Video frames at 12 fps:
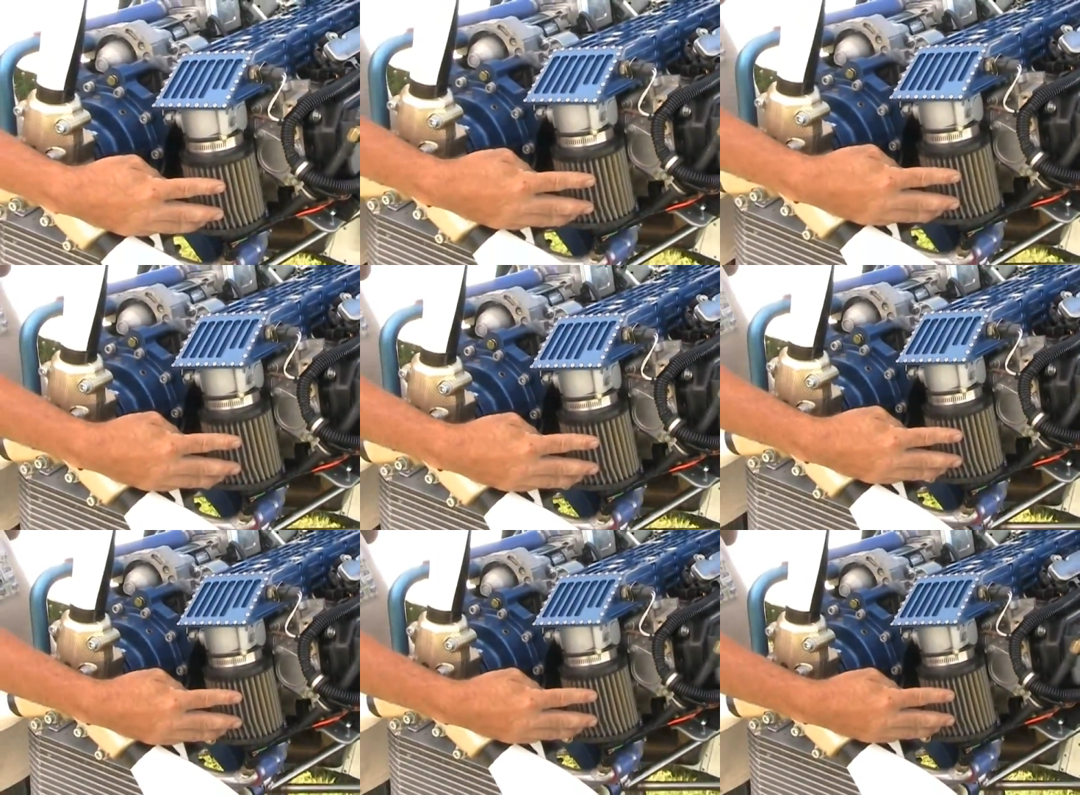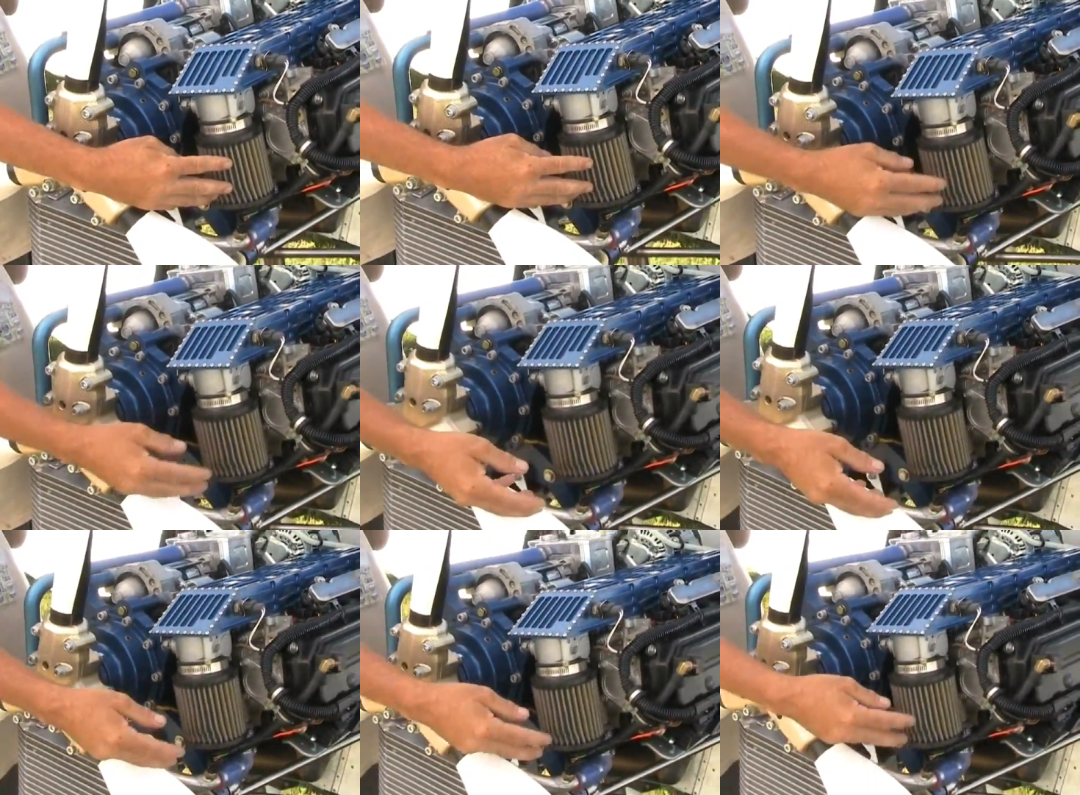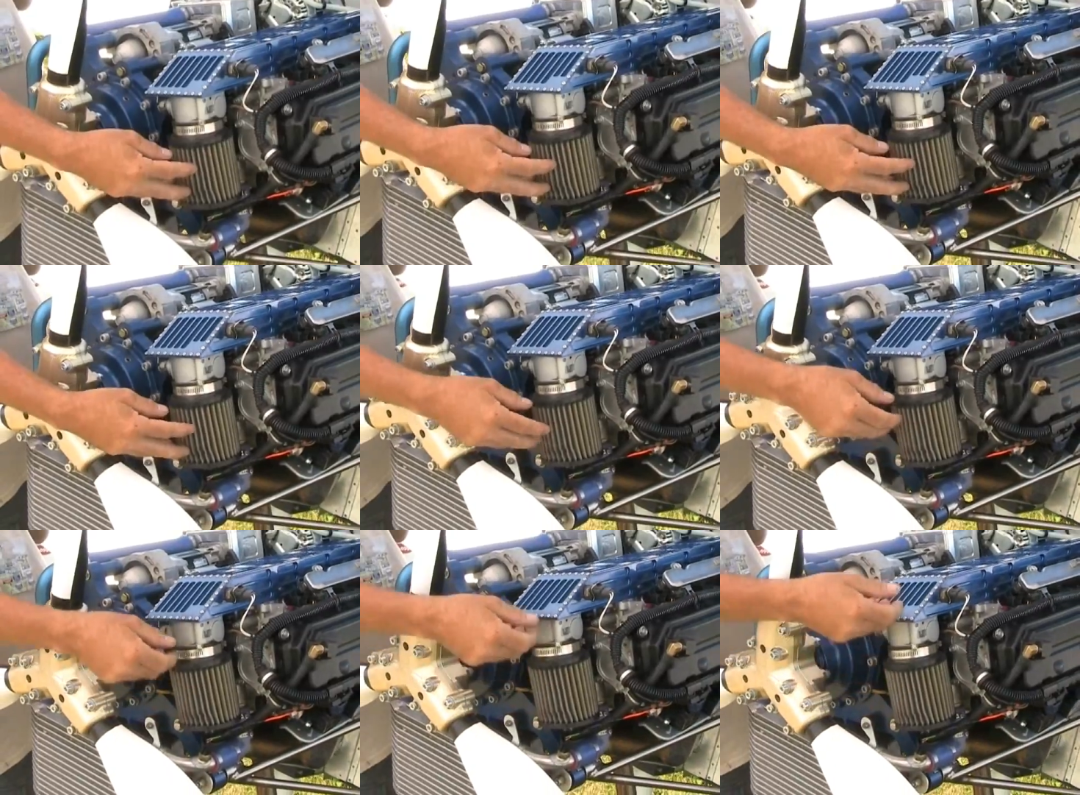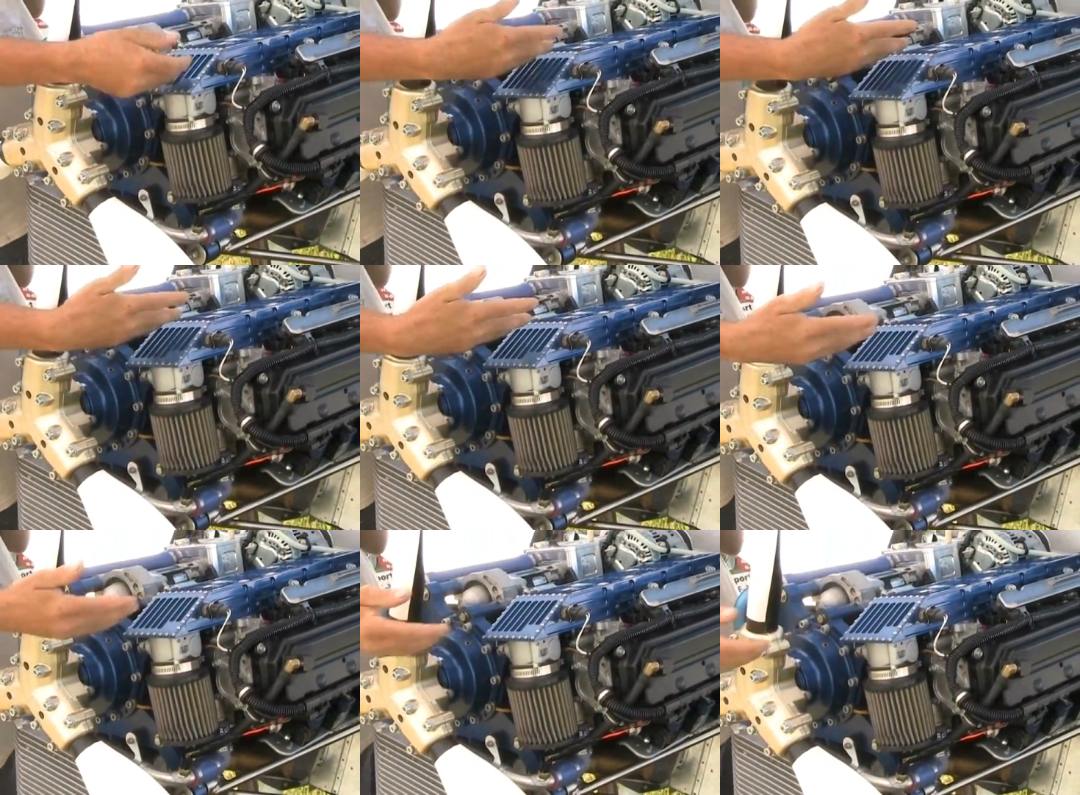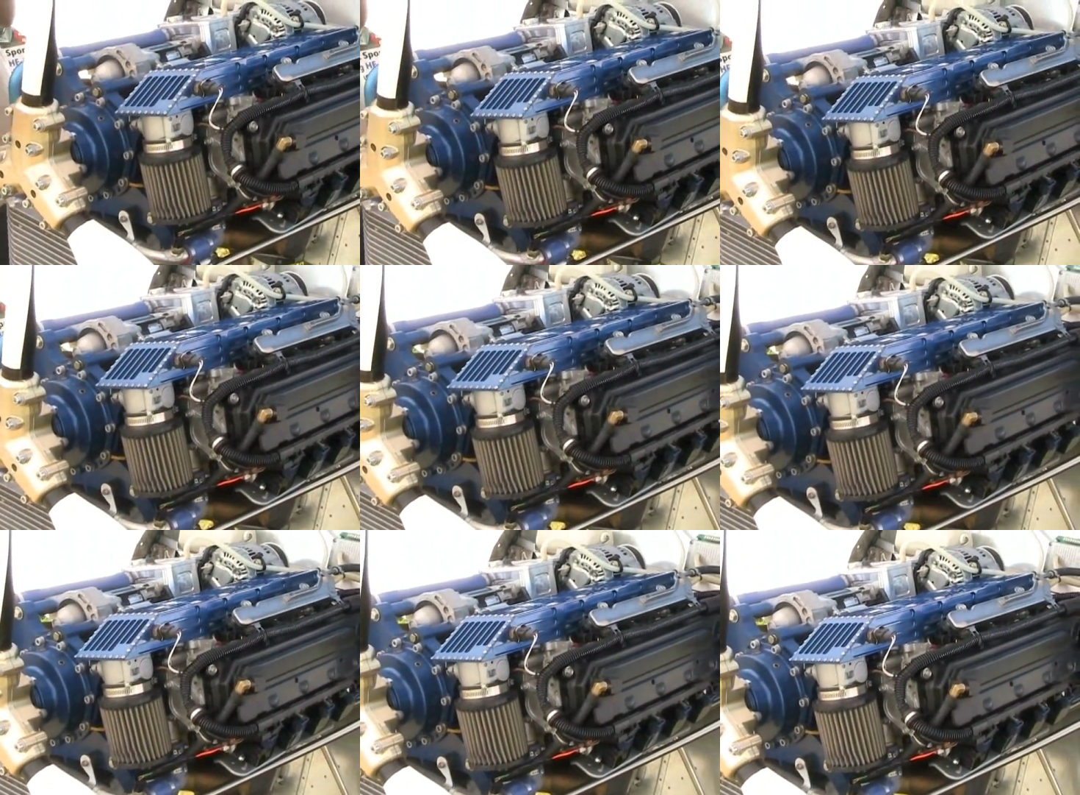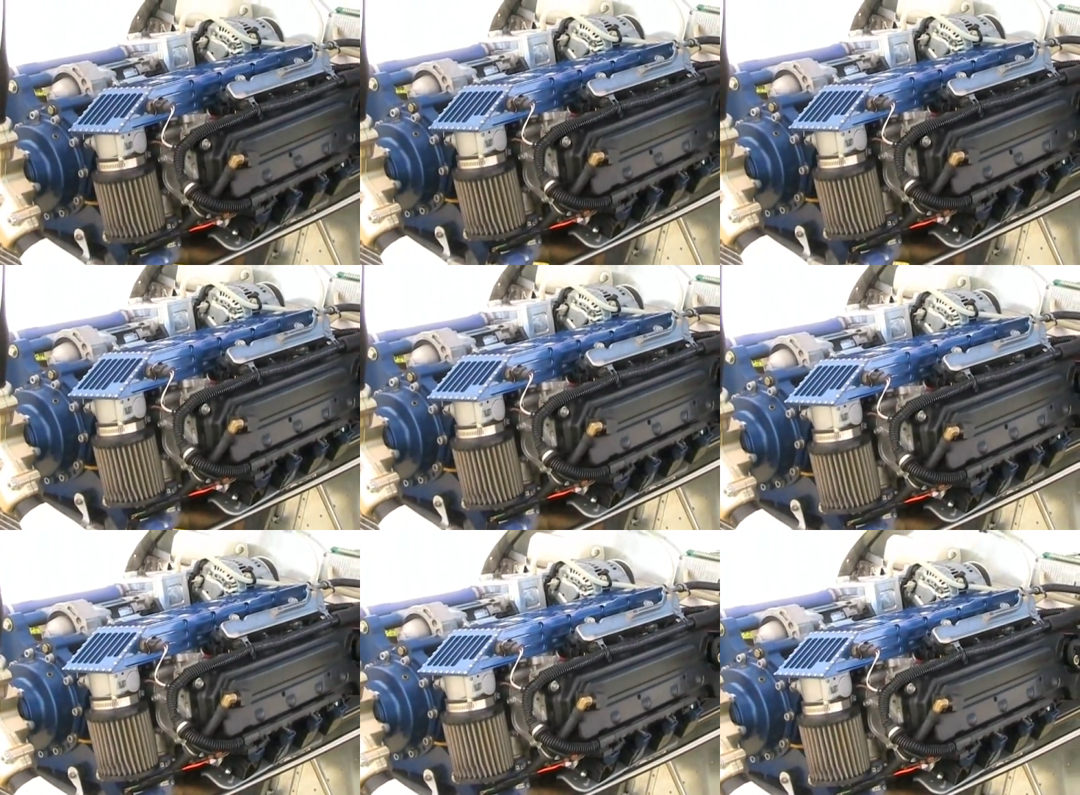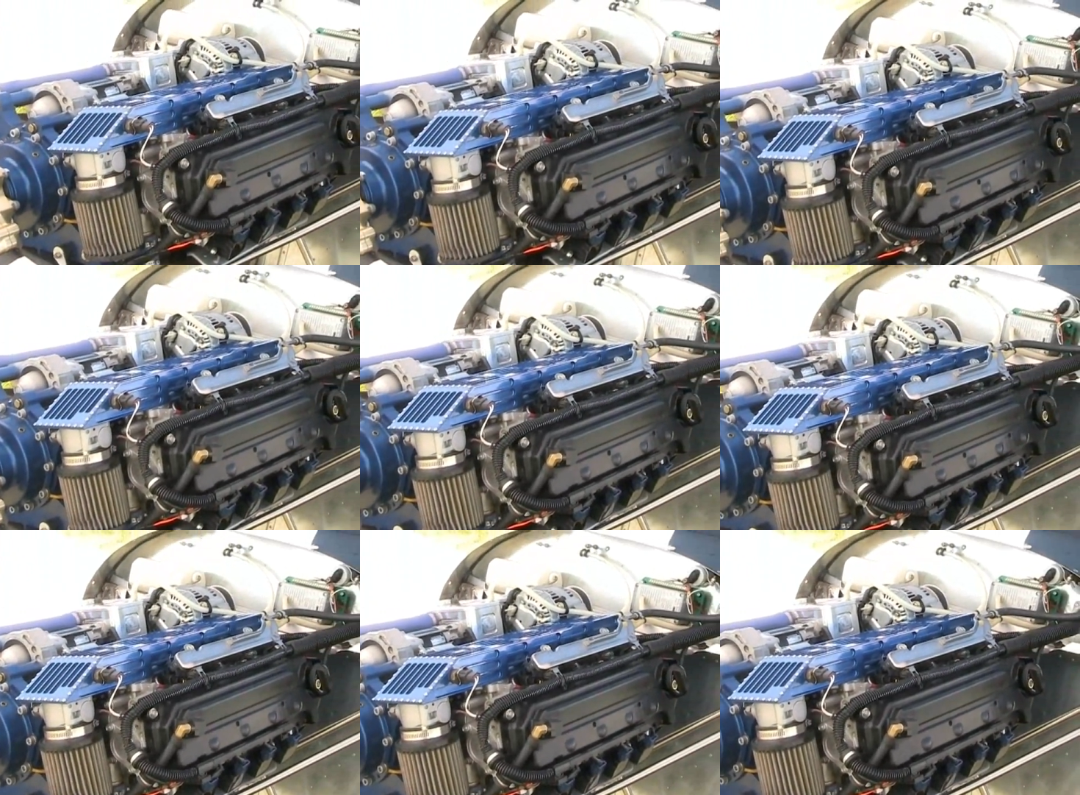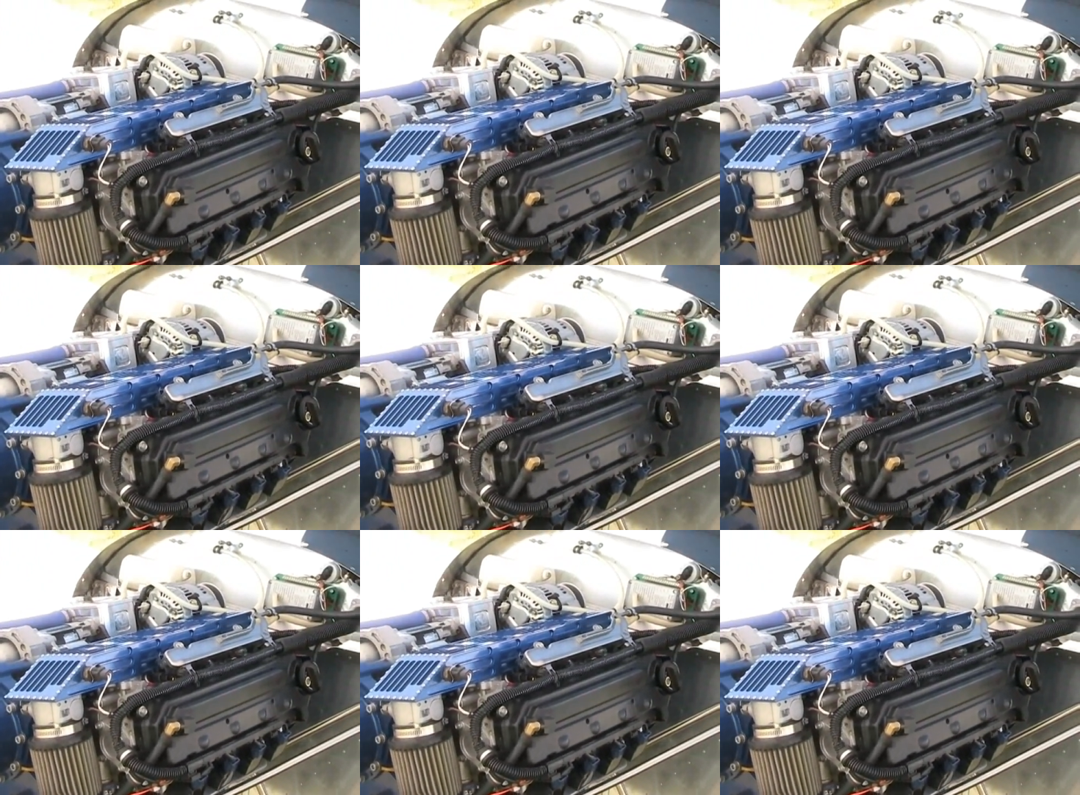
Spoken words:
(no speaker visible)